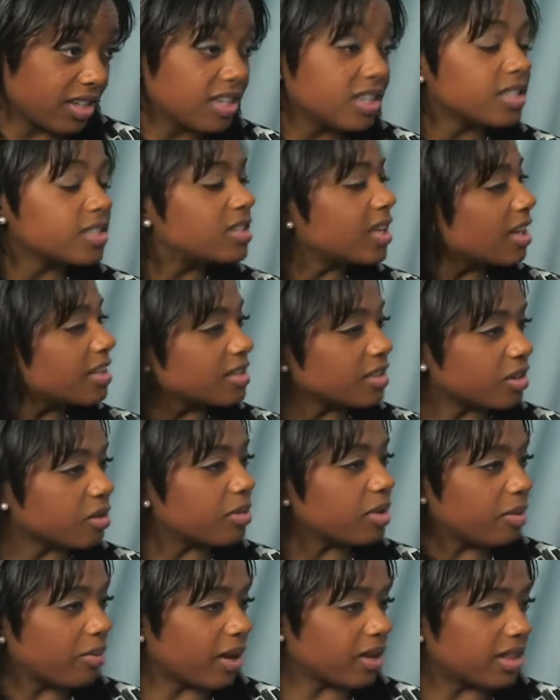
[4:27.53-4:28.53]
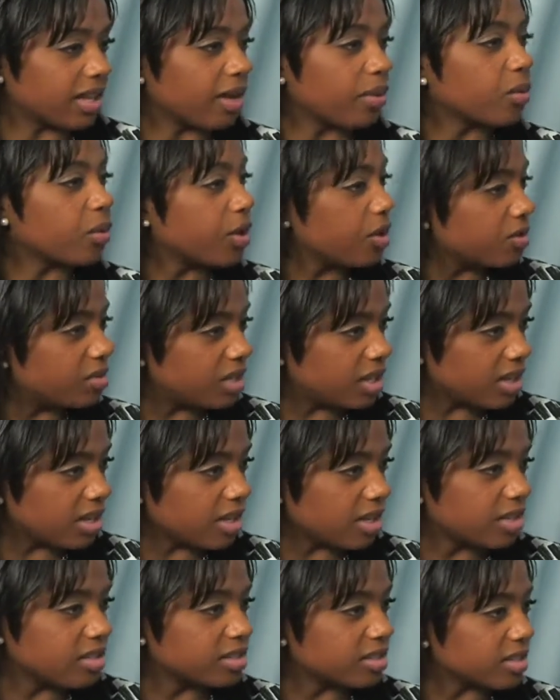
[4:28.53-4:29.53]
So tell us a little bit about that. What do you
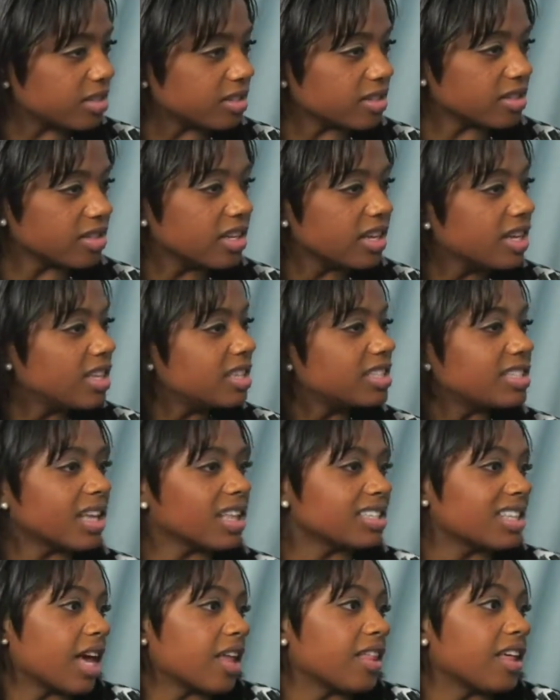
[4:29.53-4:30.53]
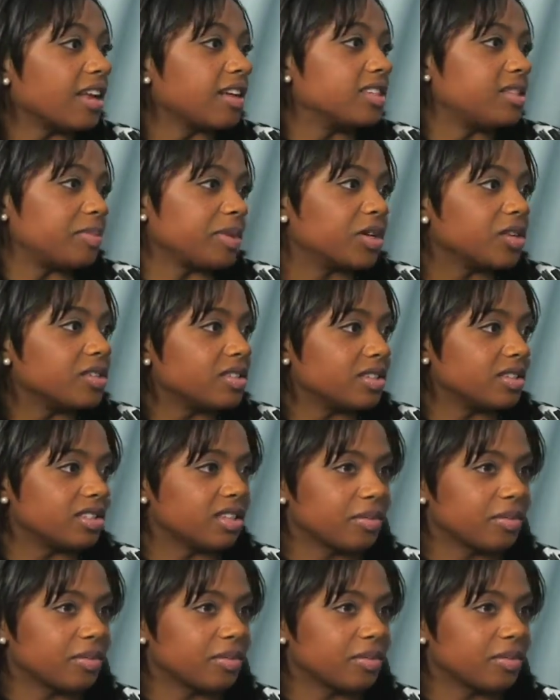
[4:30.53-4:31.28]
teach, and tell us how that experience is?